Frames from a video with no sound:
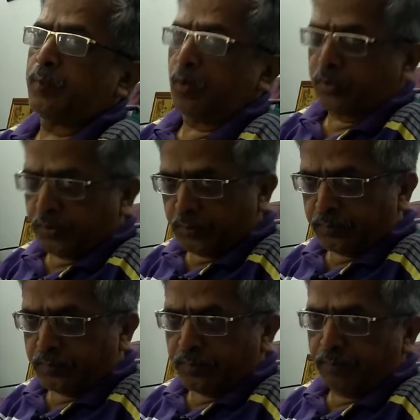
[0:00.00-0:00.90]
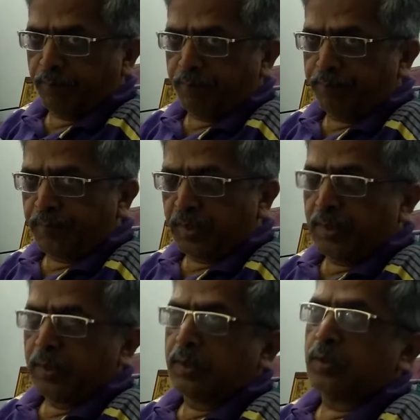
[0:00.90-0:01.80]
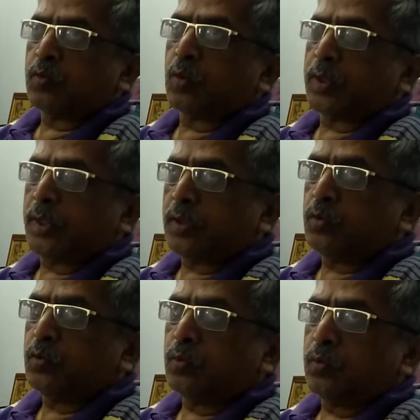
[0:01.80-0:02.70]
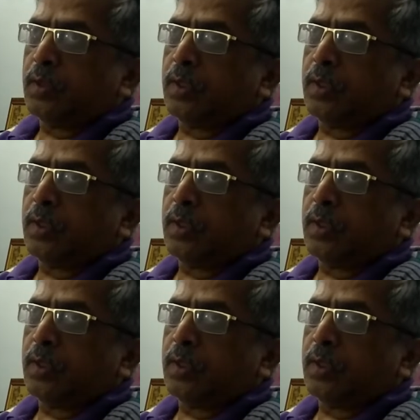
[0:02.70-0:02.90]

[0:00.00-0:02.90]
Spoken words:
positive. So Ketu